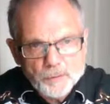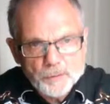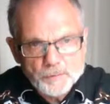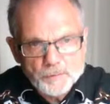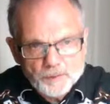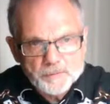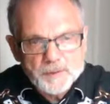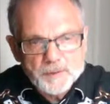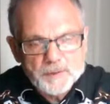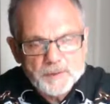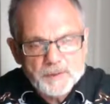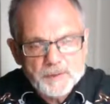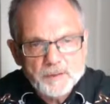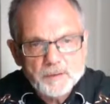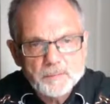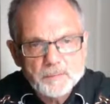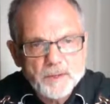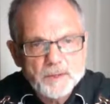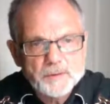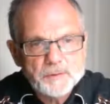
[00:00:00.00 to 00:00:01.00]
movements in New
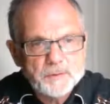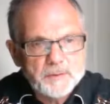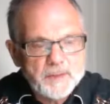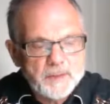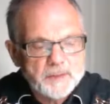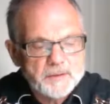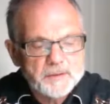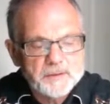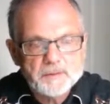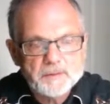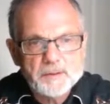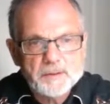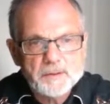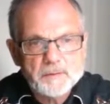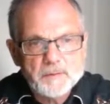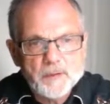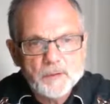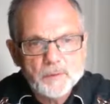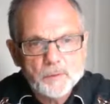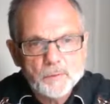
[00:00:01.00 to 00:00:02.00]
Brunswick, as there is
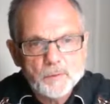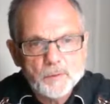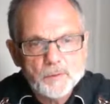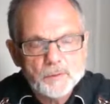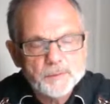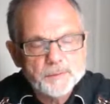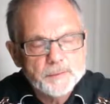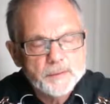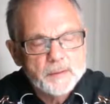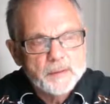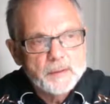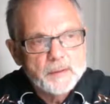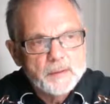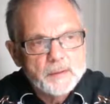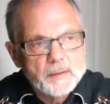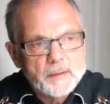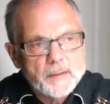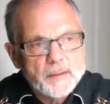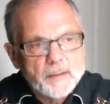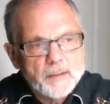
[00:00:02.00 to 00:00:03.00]
around the world.
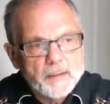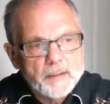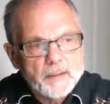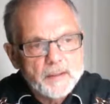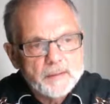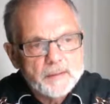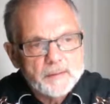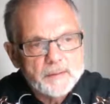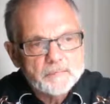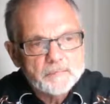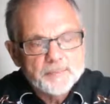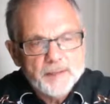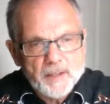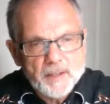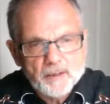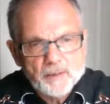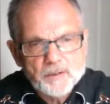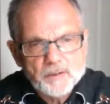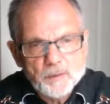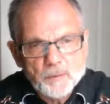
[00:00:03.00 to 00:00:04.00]
And
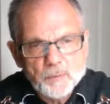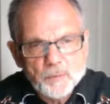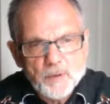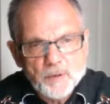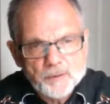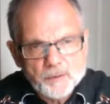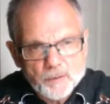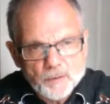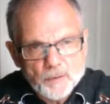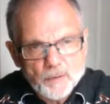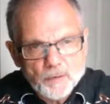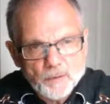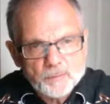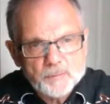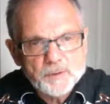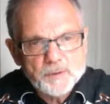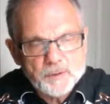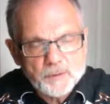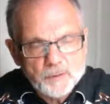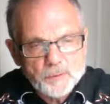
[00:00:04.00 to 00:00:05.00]
parents who want to
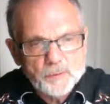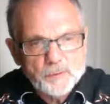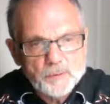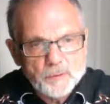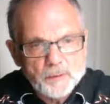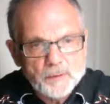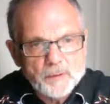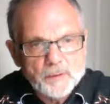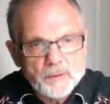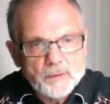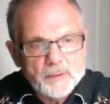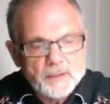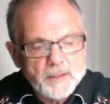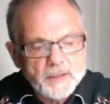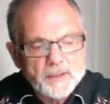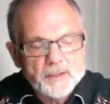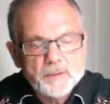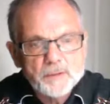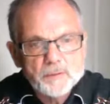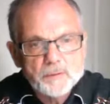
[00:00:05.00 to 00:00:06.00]
homeschool
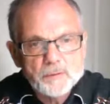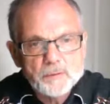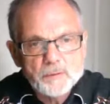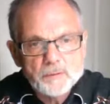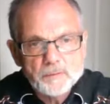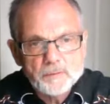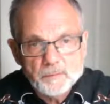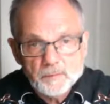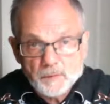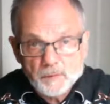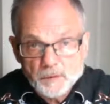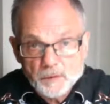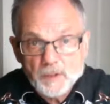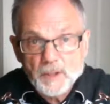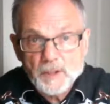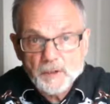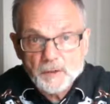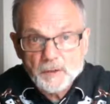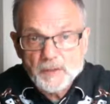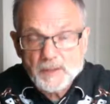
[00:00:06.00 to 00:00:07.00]
need
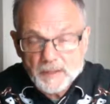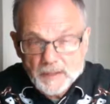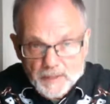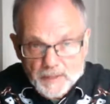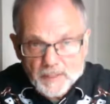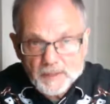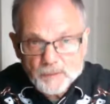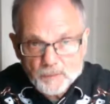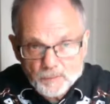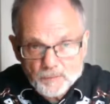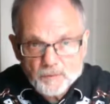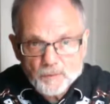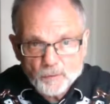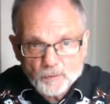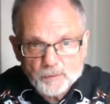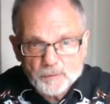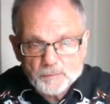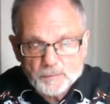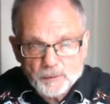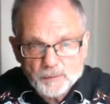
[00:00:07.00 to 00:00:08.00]
to connect with
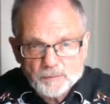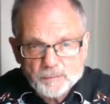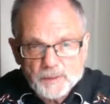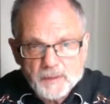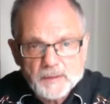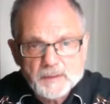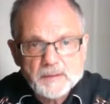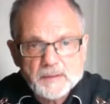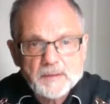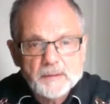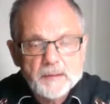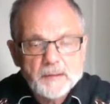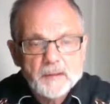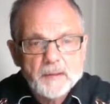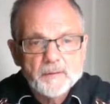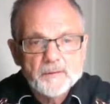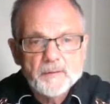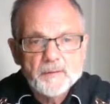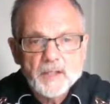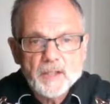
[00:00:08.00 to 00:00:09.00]
those movements.
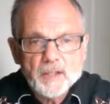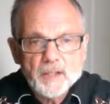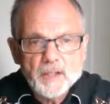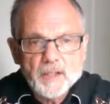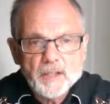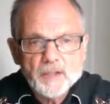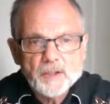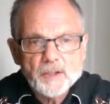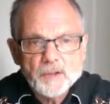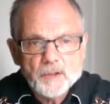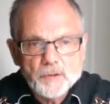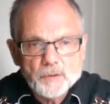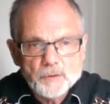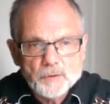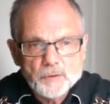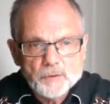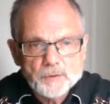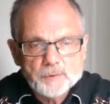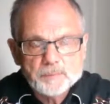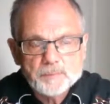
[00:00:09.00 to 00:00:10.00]
They need to
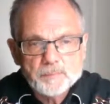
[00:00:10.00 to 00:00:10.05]
use